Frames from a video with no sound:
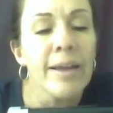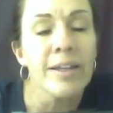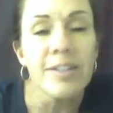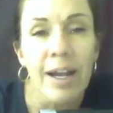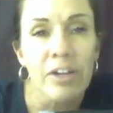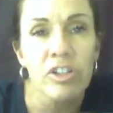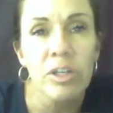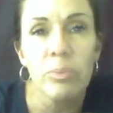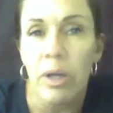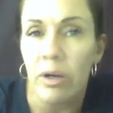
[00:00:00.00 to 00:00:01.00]
It's
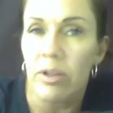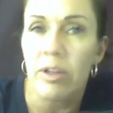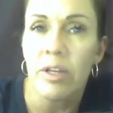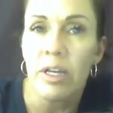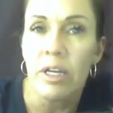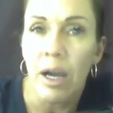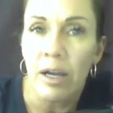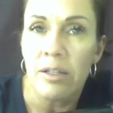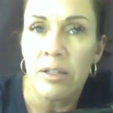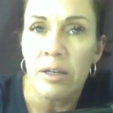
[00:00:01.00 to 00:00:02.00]
actually better than the
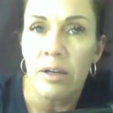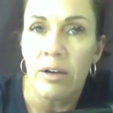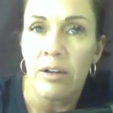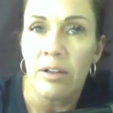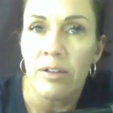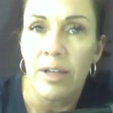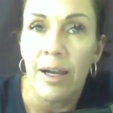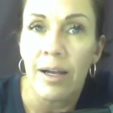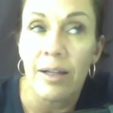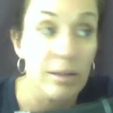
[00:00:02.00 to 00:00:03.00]
gun
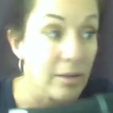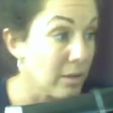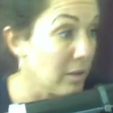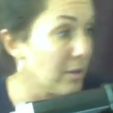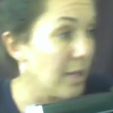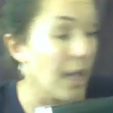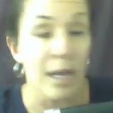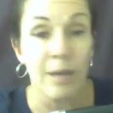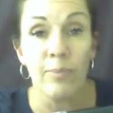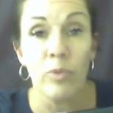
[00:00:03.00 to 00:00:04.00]
that
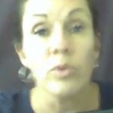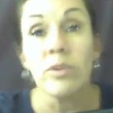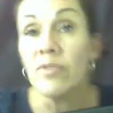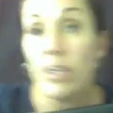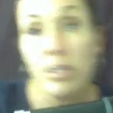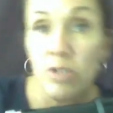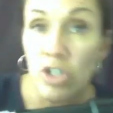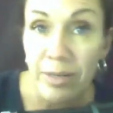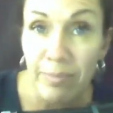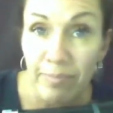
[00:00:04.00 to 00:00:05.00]
came with the Venus
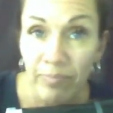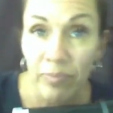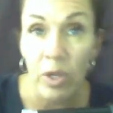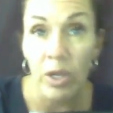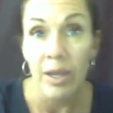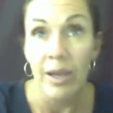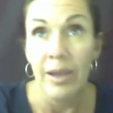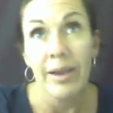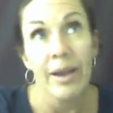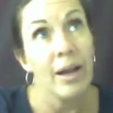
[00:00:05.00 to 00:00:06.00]
machine.
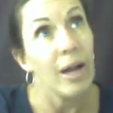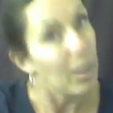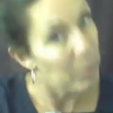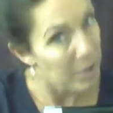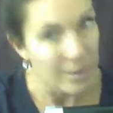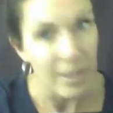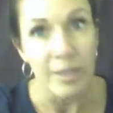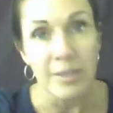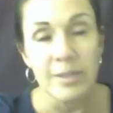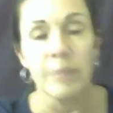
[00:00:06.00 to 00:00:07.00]
I'm going to say
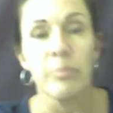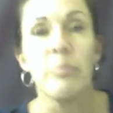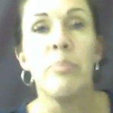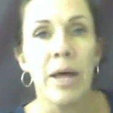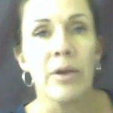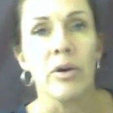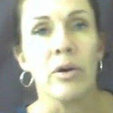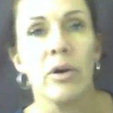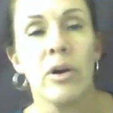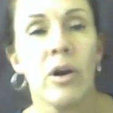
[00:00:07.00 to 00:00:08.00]
it's
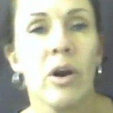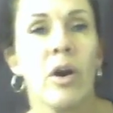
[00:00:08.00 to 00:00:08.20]
better